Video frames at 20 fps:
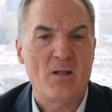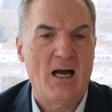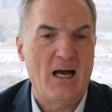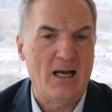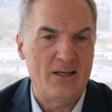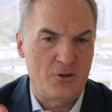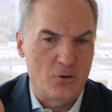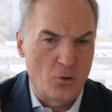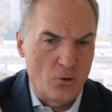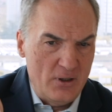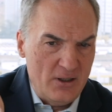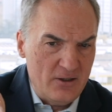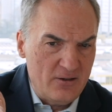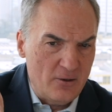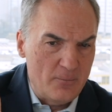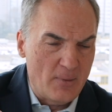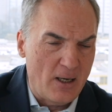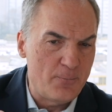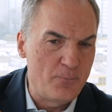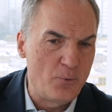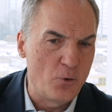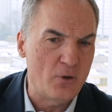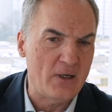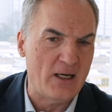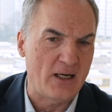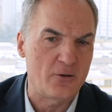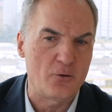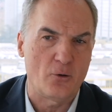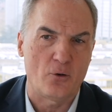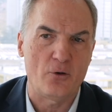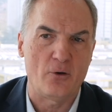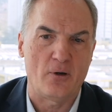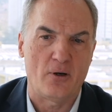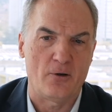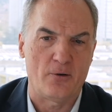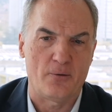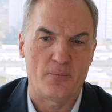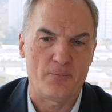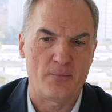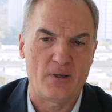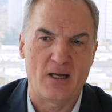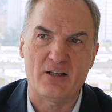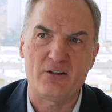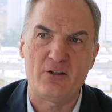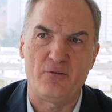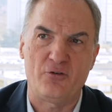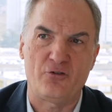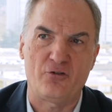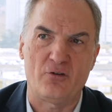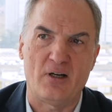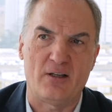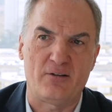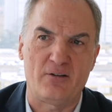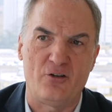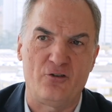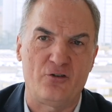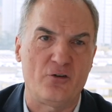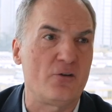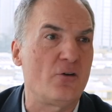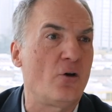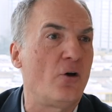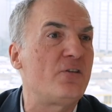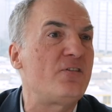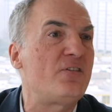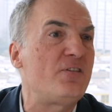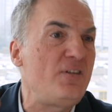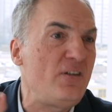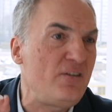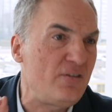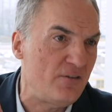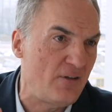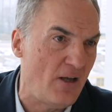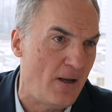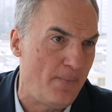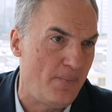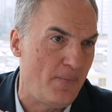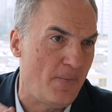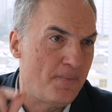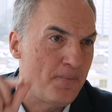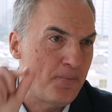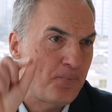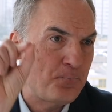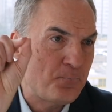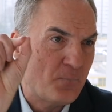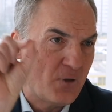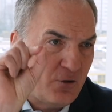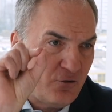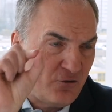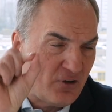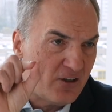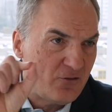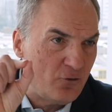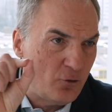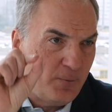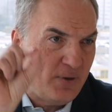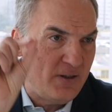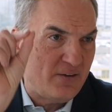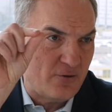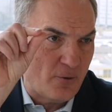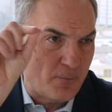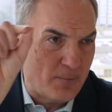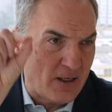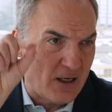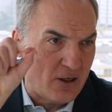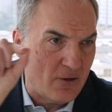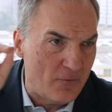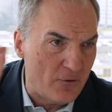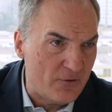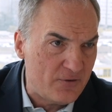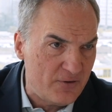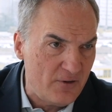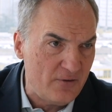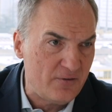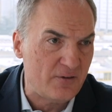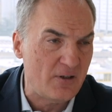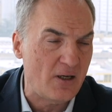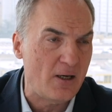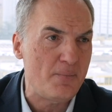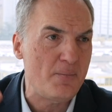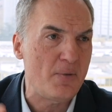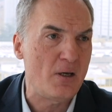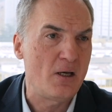I call it in my book, I call artificial intelligence a system. It has to be some kind of a system.